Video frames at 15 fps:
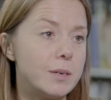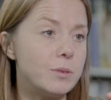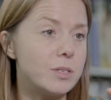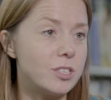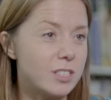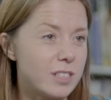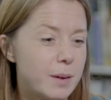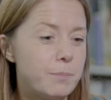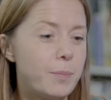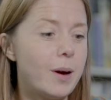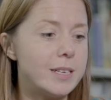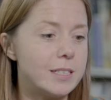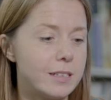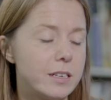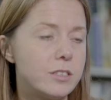It was just like
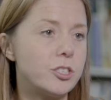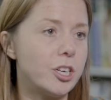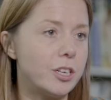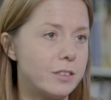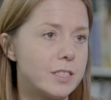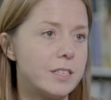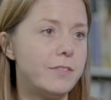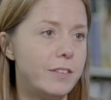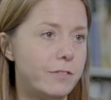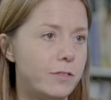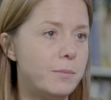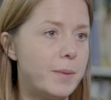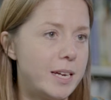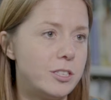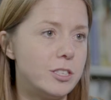bite-sized chunks of
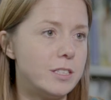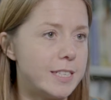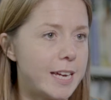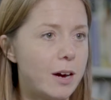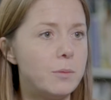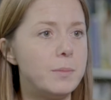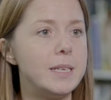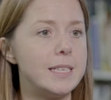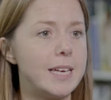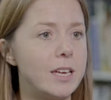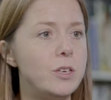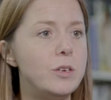information to help me to get